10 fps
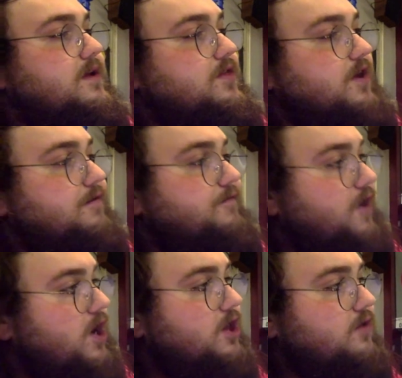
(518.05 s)
The
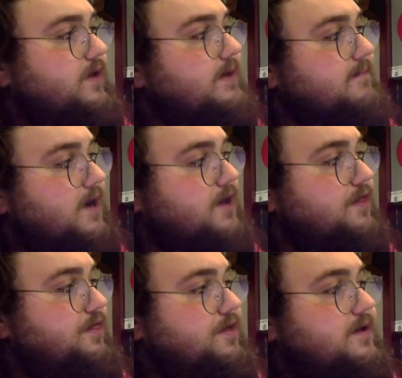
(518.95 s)
following
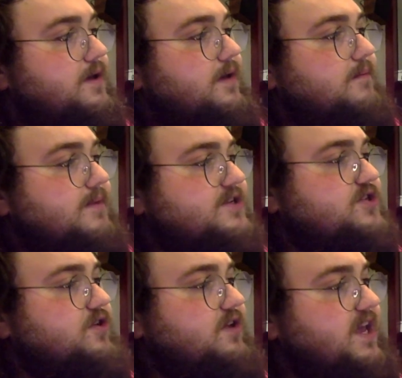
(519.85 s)
month,
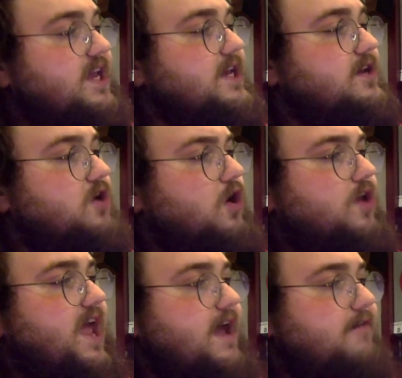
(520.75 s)
Mr. Keene called
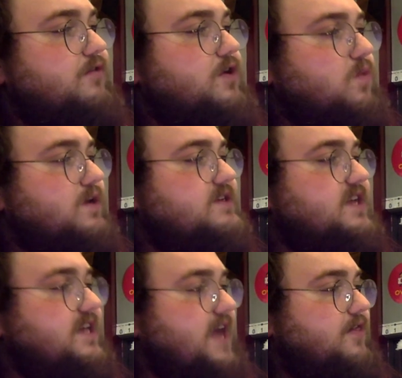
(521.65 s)
everyone
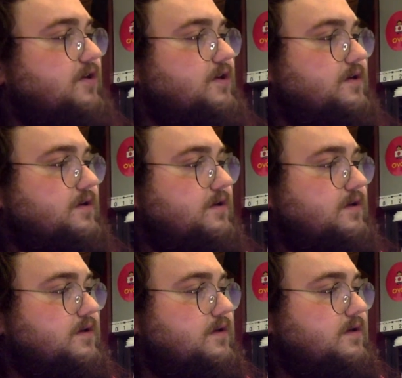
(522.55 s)
together
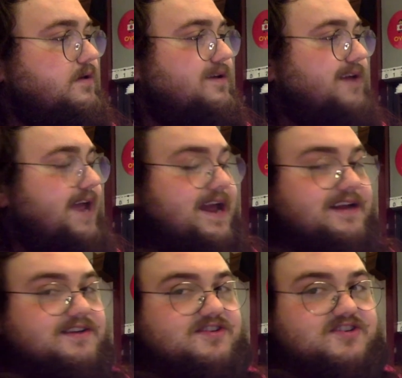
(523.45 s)

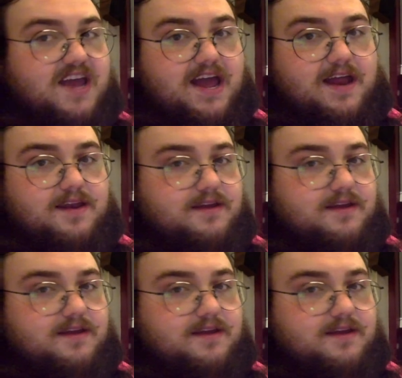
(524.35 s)
and said,